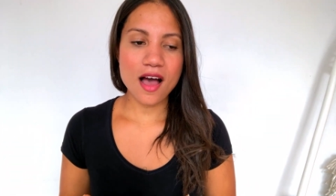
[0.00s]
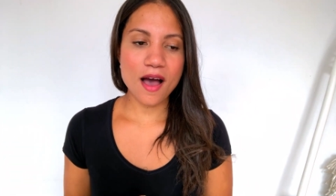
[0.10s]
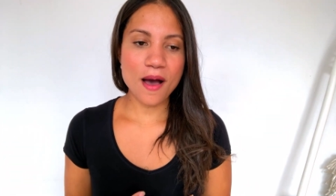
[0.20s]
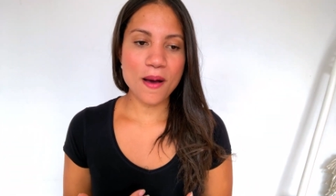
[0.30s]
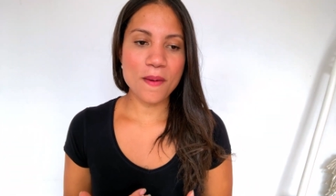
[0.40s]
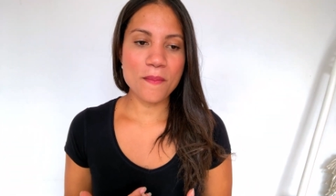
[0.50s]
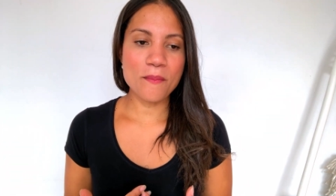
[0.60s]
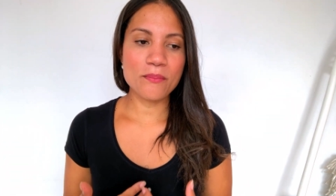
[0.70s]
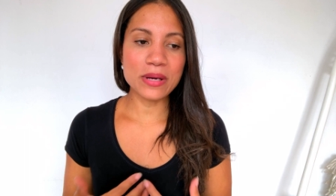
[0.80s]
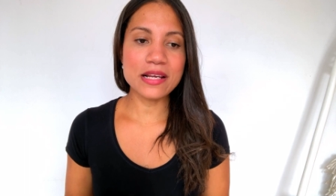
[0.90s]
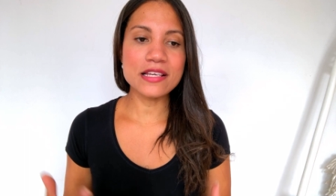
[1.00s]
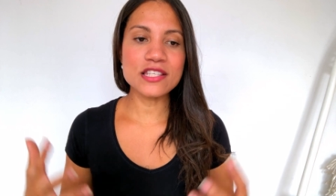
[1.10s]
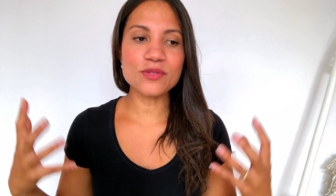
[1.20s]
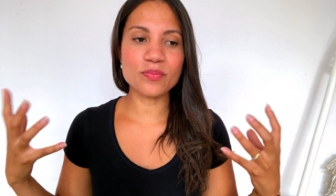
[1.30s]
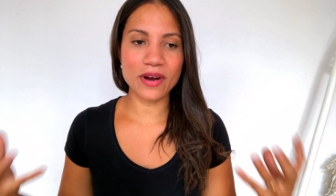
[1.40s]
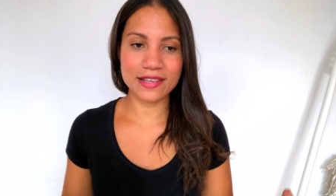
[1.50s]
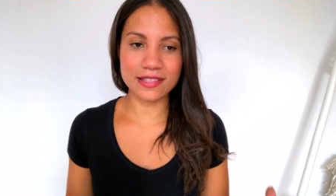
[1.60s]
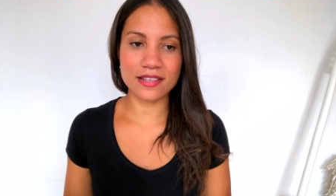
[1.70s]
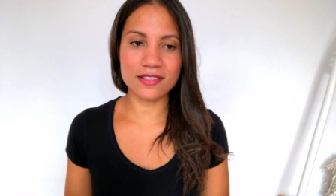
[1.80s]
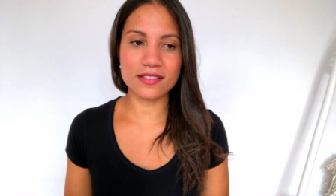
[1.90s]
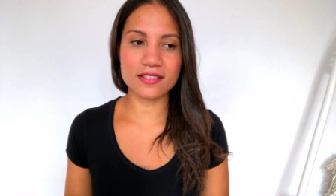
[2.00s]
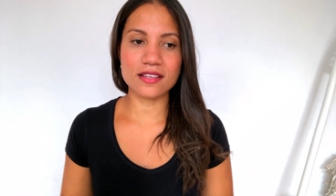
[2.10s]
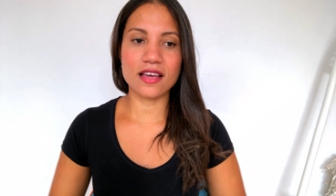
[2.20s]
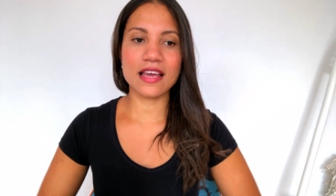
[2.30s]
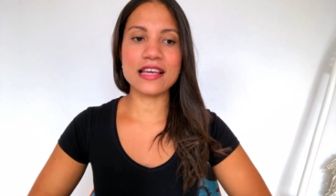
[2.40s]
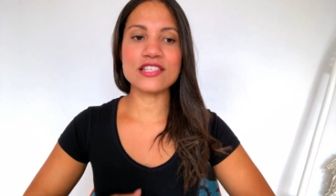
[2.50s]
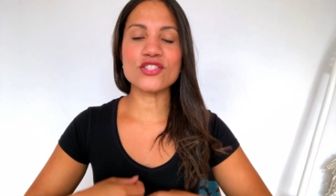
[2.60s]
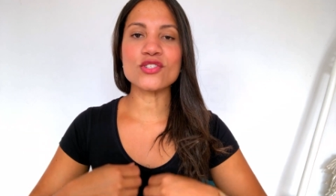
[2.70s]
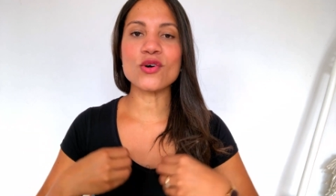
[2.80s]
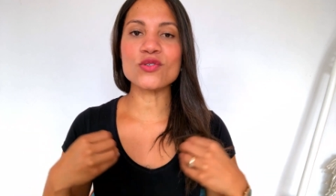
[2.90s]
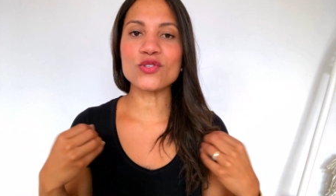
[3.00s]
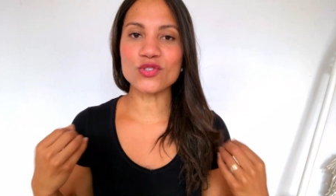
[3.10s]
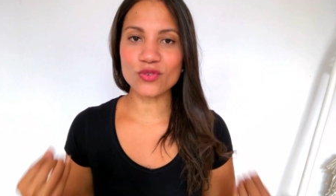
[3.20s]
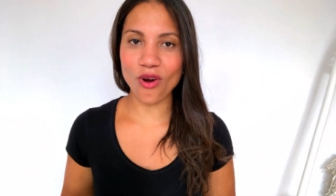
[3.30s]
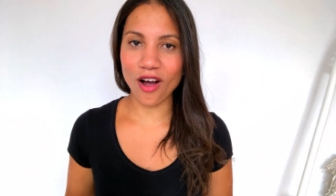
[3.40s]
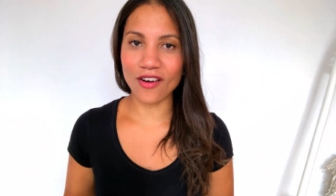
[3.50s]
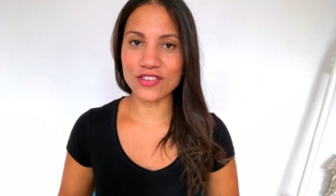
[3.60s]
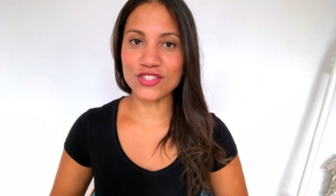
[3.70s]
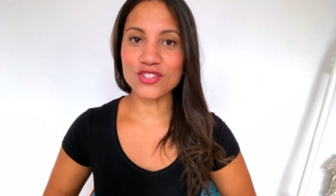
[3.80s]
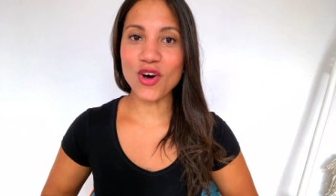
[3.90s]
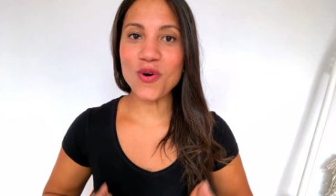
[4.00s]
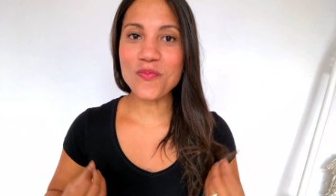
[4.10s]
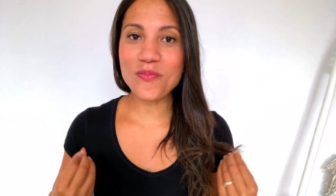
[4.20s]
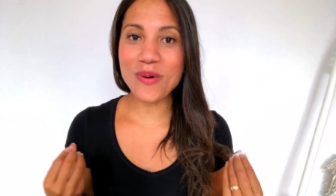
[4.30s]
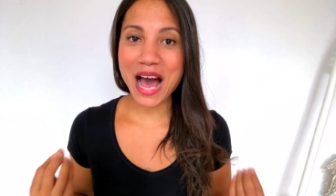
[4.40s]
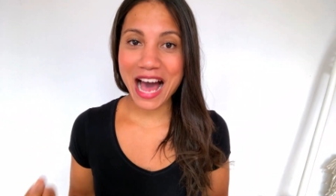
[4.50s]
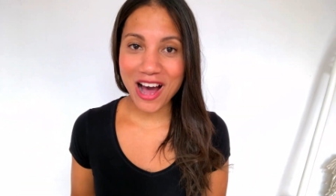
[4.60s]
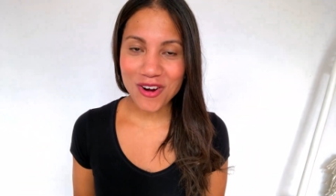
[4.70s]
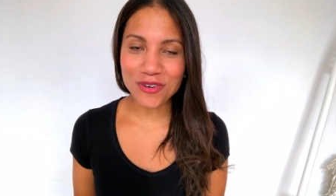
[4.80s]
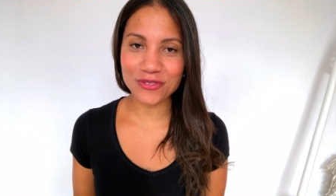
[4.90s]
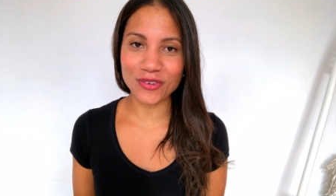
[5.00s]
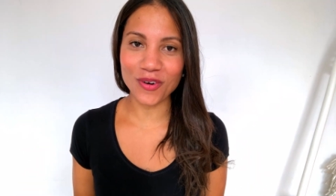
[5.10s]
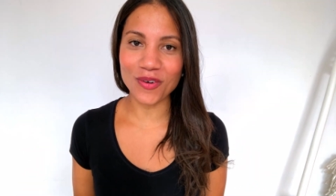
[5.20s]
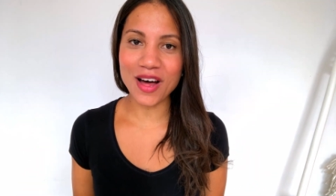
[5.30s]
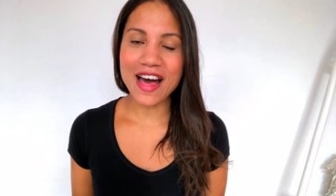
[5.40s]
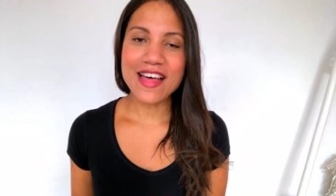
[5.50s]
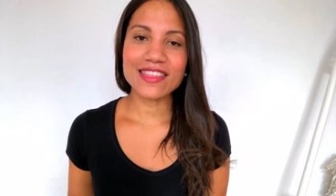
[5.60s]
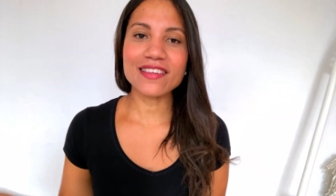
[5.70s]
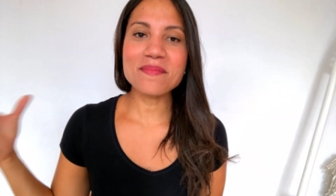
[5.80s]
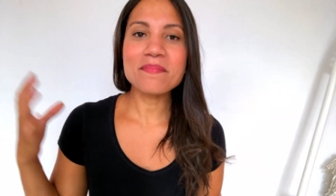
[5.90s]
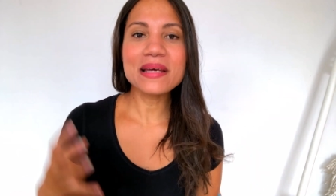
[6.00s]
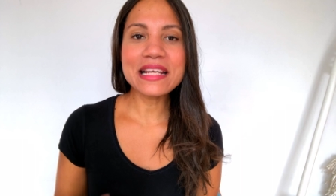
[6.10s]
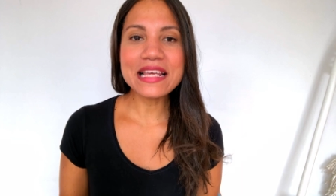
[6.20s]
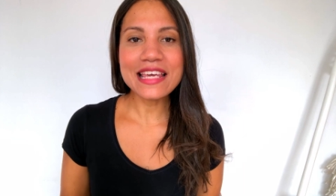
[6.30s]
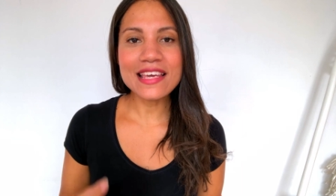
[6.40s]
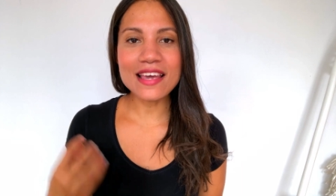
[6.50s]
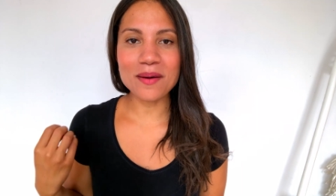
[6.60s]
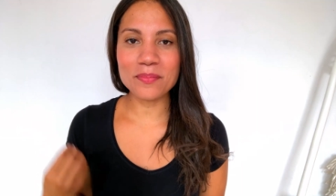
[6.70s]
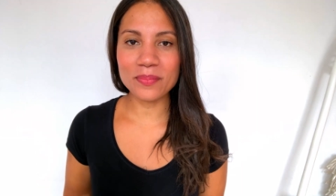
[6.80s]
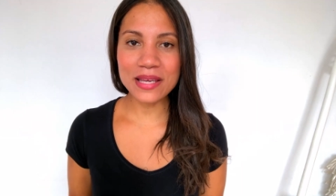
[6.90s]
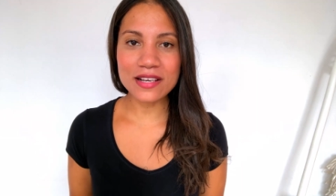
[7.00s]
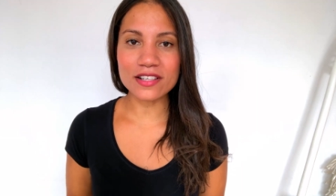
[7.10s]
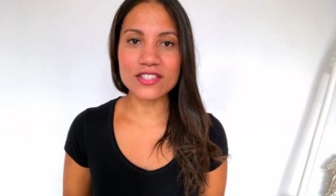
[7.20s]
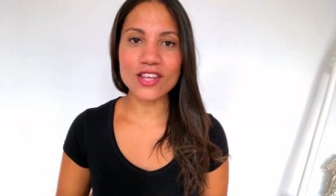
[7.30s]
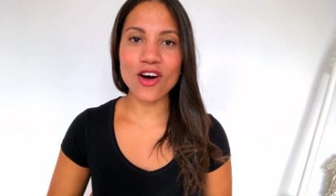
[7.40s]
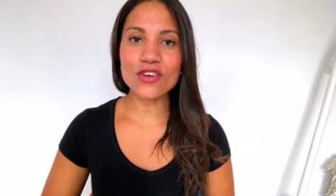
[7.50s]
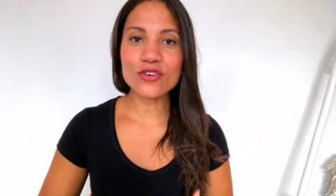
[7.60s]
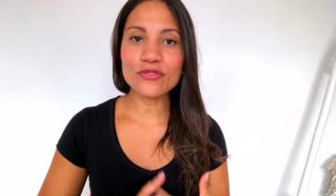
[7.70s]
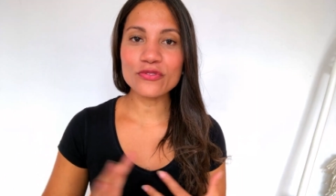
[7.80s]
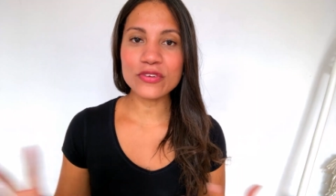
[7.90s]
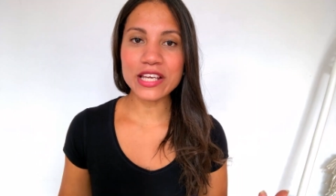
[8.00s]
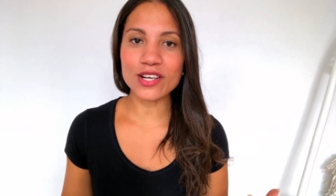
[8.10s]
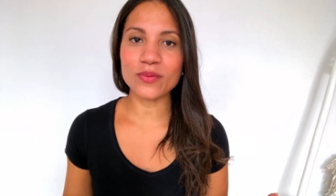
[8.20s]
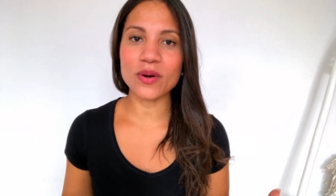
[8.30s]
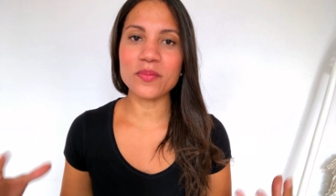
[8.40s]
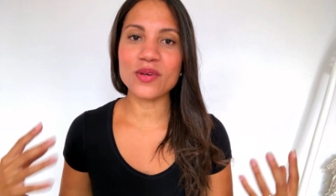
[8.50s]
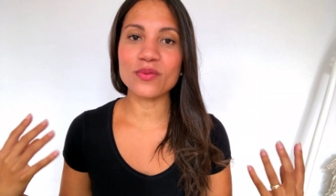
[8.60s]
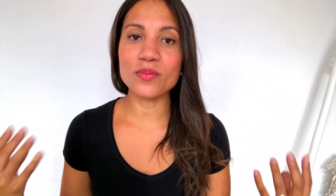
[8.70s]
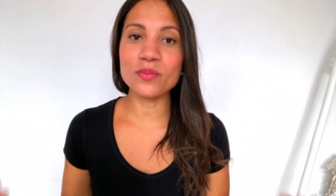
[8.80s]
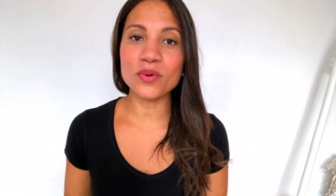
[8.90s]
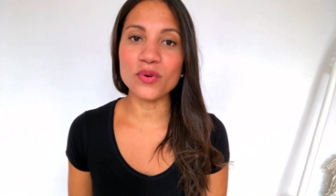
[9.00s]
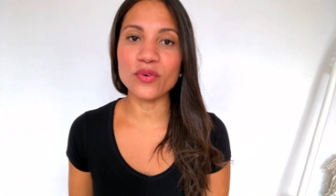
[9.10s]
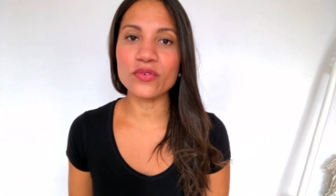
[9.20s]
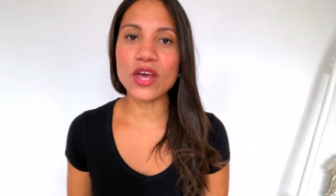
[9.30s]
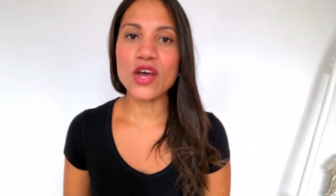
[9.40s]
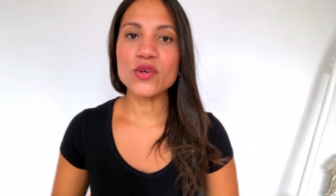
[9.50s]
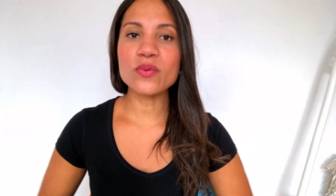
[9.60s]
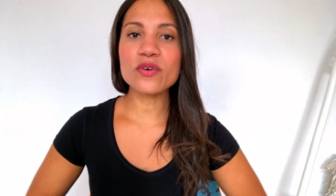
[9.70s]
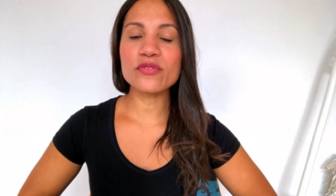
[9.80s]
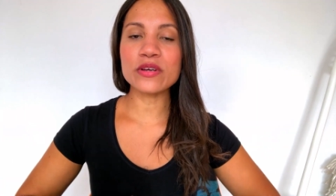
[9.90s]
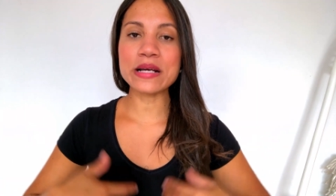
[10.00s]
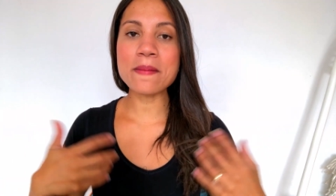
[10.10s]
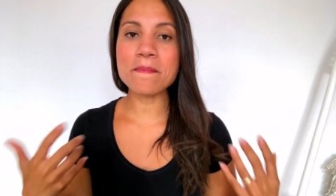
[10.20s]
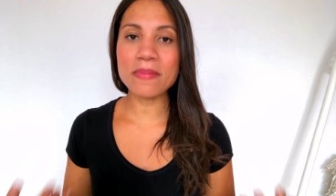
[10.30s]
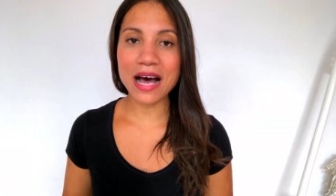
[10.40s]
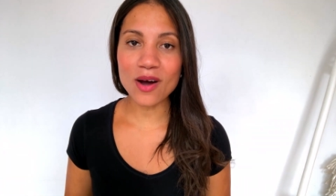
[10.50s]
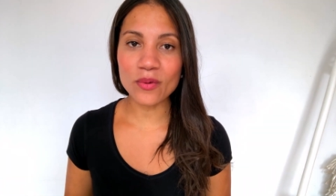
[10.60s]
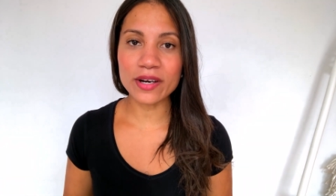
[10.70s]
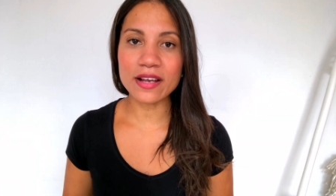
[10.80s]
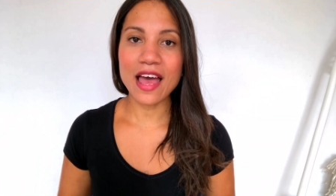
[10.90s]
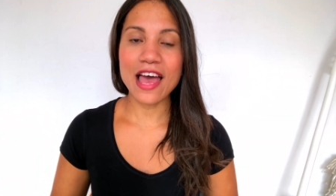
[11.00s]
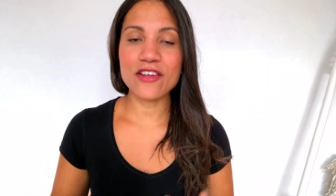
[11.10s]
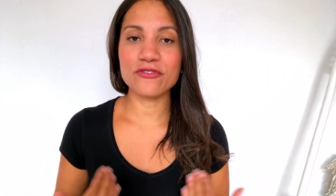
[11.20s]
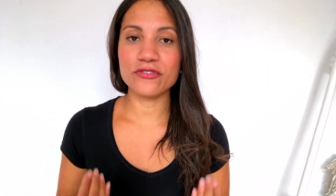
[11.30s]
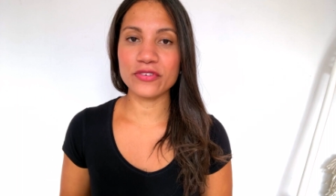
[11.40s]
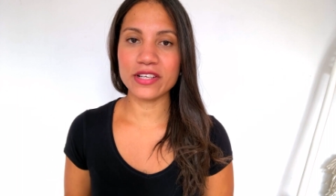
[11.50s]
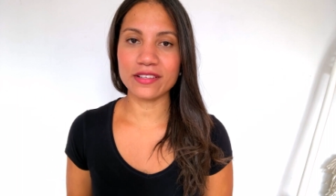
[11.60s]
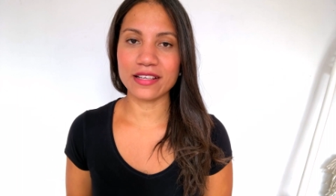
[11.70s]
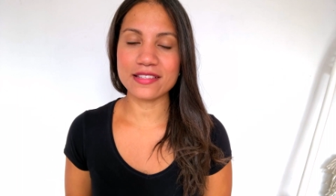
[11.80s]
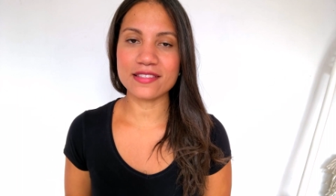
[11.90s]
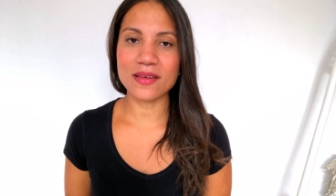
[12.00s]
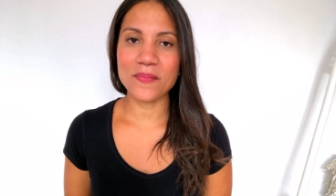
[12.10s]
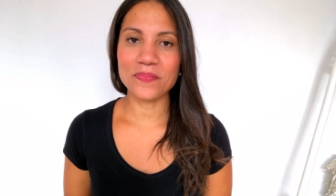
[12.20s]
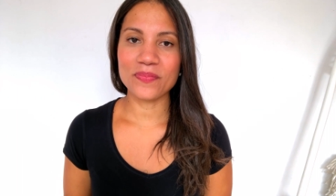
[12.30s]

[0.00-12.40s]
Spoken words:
But his presence is so strong, so powerful, that the minute he appears, all your fear will be removed. You will feel empowered and fearless.